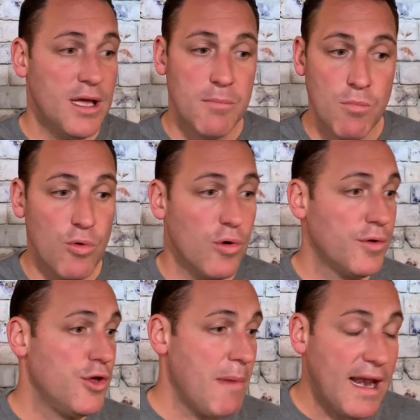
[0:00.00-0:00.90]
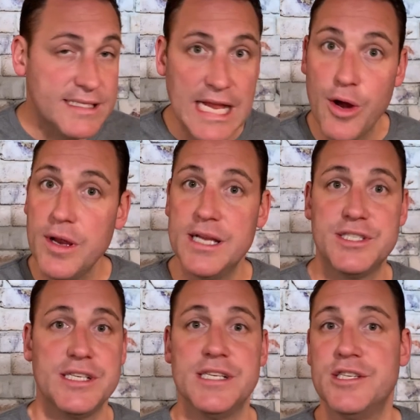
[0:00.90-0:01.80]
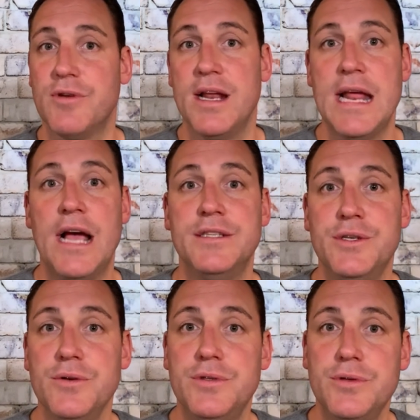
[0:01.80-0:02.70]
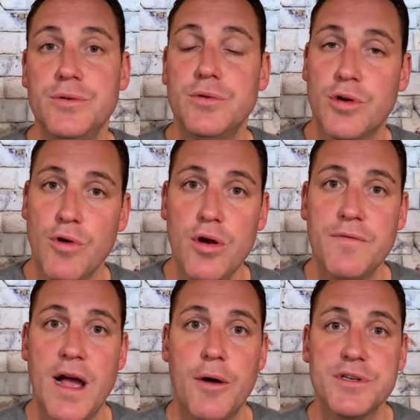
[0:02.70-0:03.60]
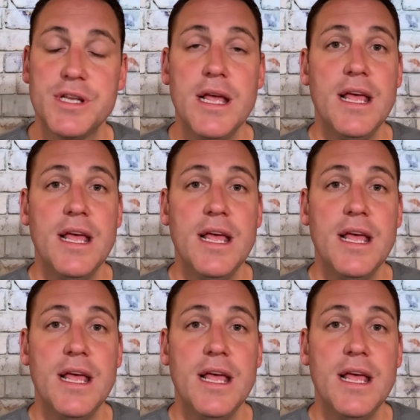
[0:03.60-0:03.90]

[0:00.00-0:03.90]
more humanitarian assistance right now due to coronavirus,